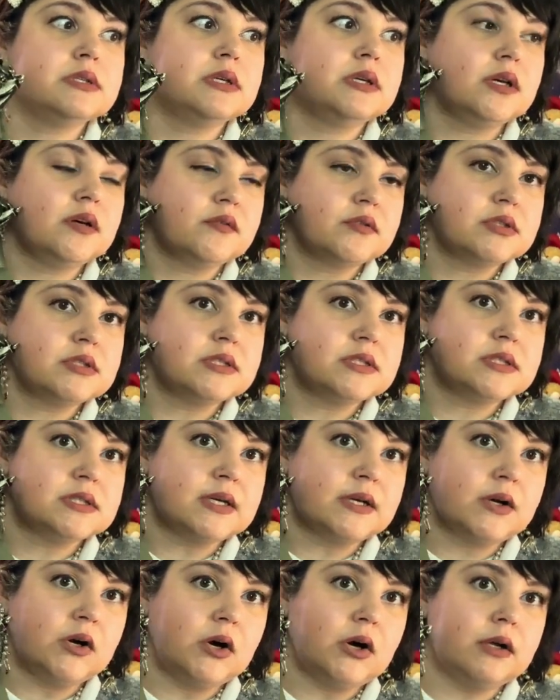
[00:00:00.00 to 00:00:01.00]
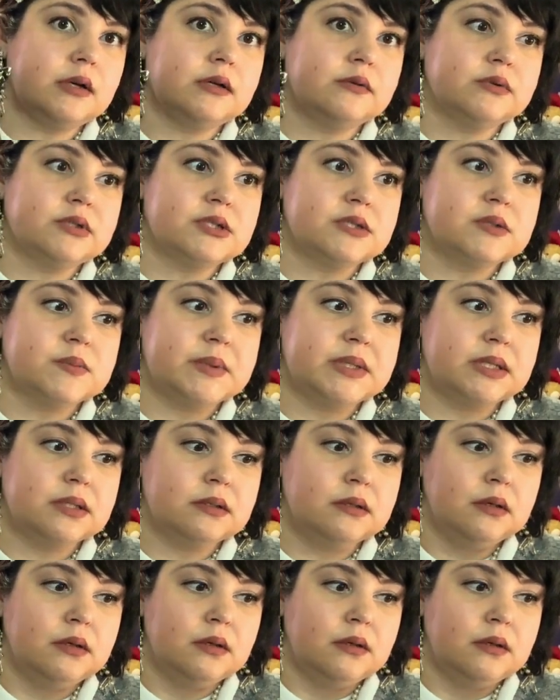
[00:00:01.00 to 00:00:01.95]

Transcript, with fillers: it ever since I got it, which has been